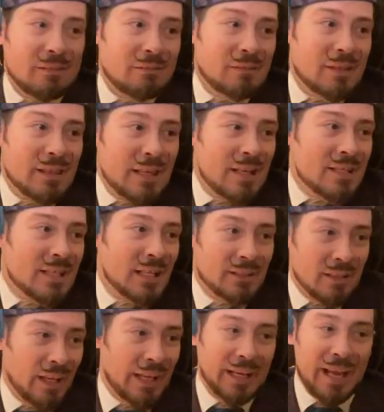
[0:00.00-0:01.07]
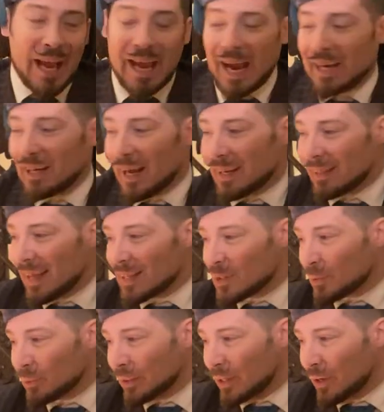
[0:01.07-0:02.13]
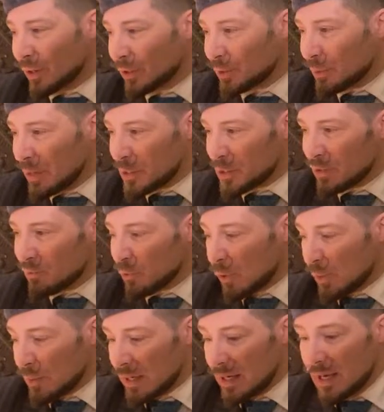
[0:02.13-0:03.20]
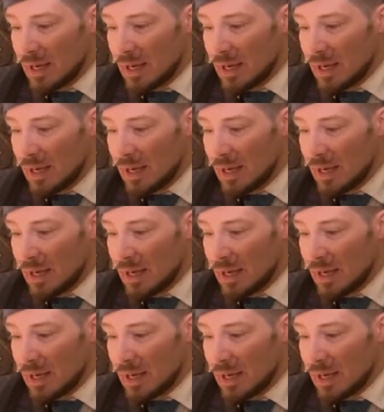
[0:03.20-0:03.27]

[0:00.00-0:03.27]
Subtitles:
Things I like. I that's a really hard question for me.